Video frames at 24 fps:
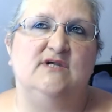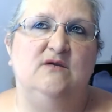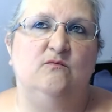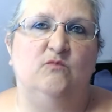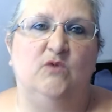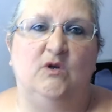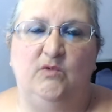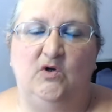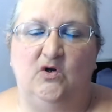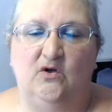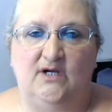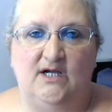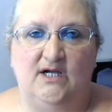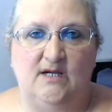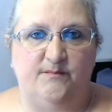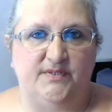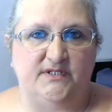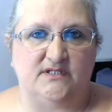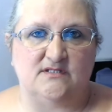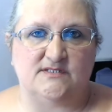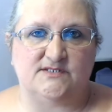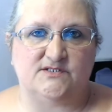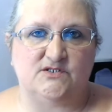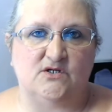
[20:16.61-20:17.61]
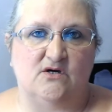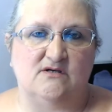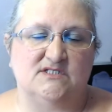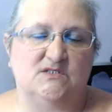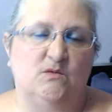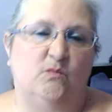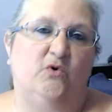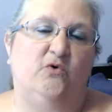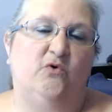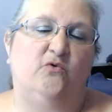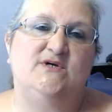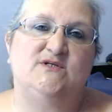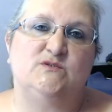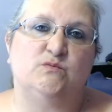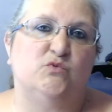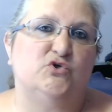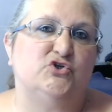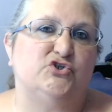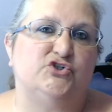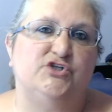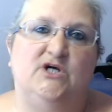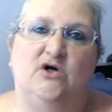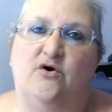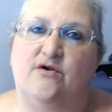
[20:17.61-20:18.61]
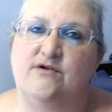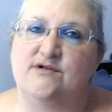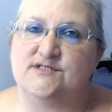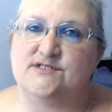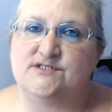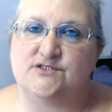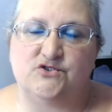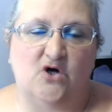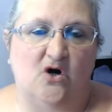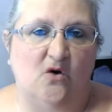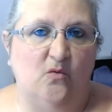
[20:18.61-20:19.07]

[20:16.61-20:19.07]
when we look up at the stars, and we're always wishing on a star.